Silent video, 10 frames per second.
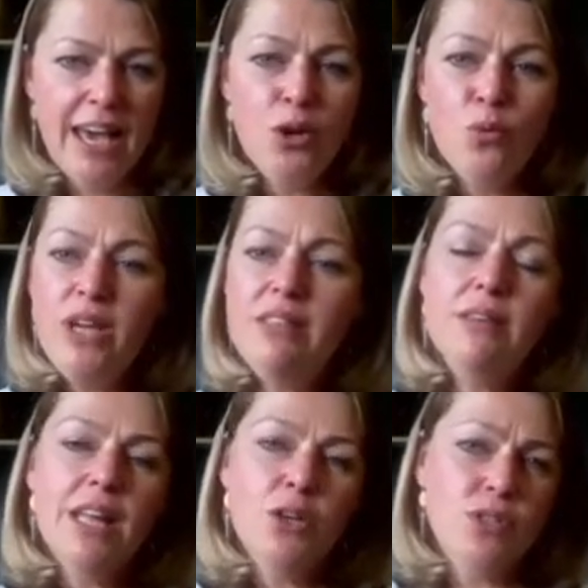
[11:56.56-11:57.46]
And we
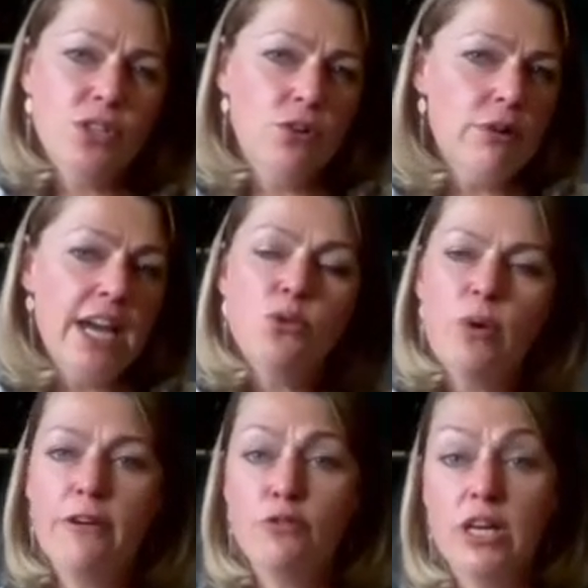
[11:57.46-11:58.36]
think that was a great
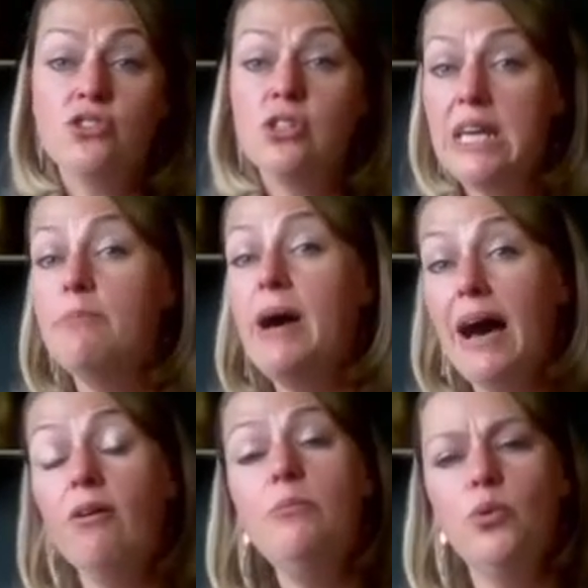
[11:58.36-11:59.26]
way for us to keep
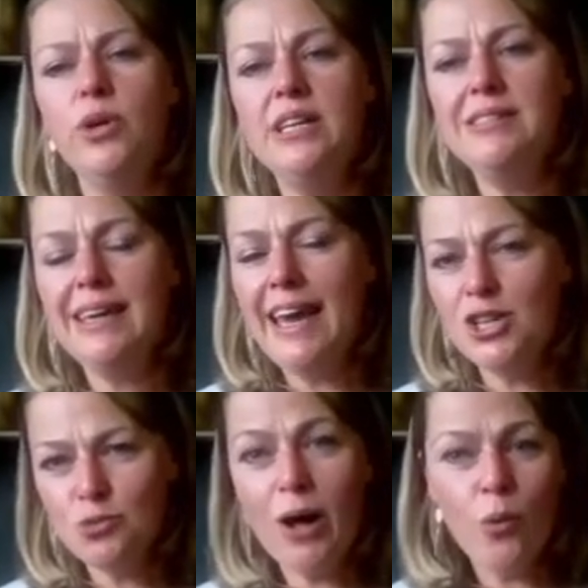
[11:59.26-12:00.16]
our employees
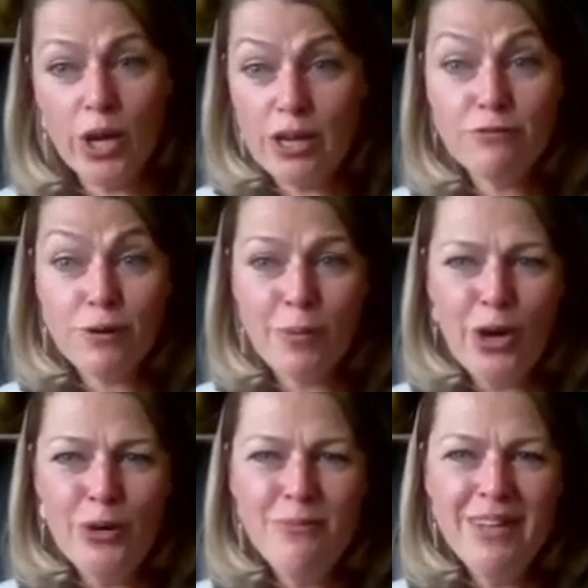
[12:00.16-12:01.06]
engaged while working from
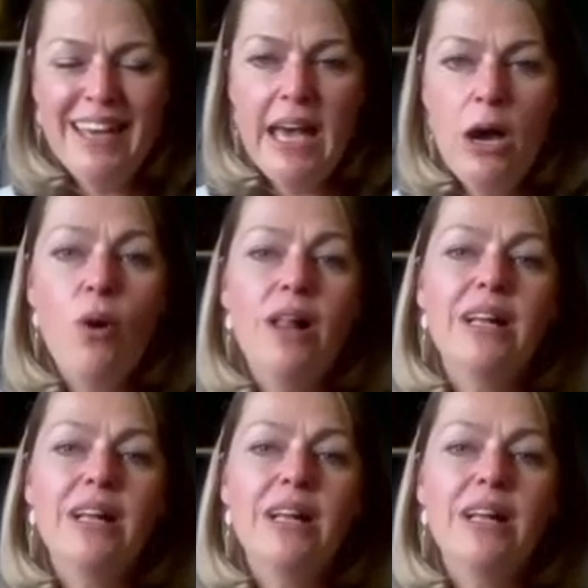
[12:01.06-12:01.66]
home, while